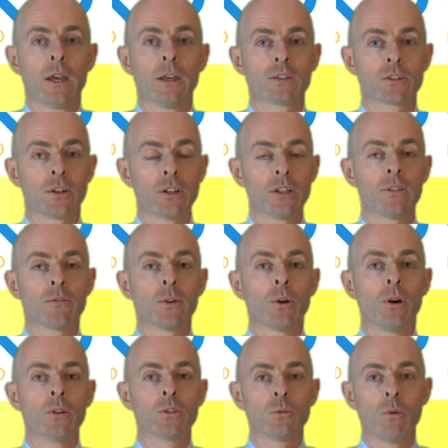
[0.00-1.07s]
Certainly if they're
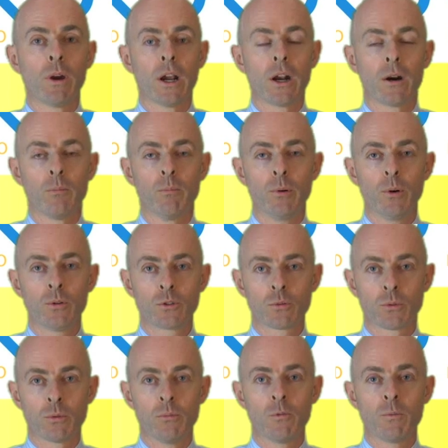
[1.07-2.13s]
going to wear boots
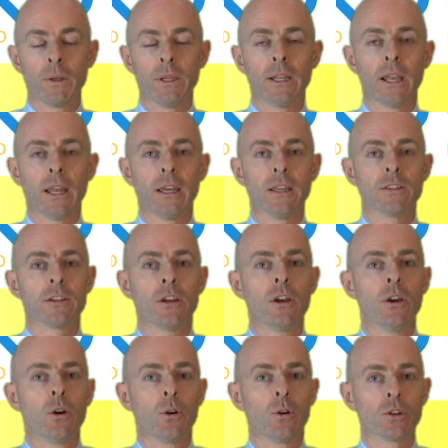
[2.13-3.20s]
with removable inlays
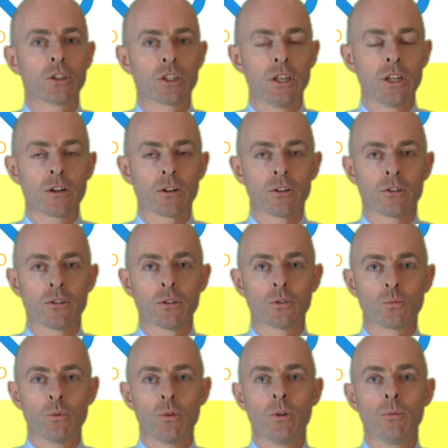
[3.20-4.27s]
or sneakers,
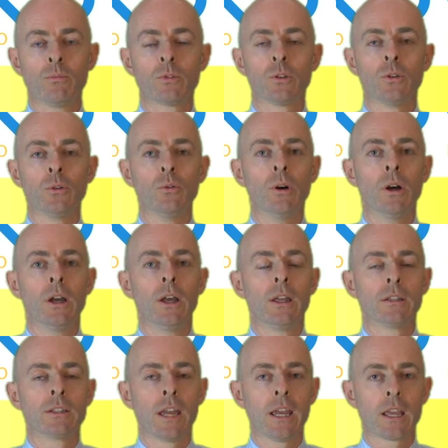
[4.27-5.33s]
there's room to
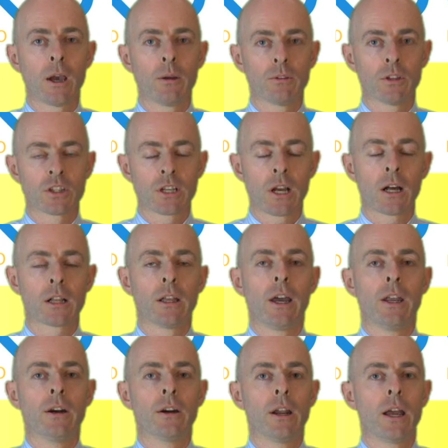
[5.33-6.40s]
take out the sock
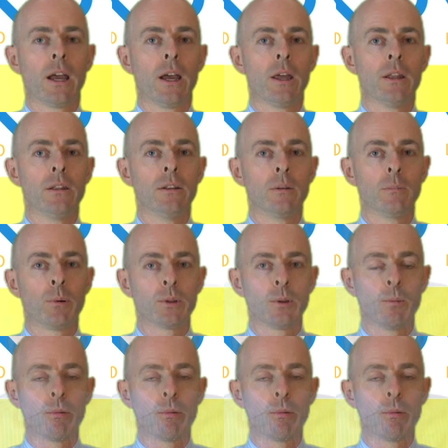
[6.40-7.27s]
liner and put the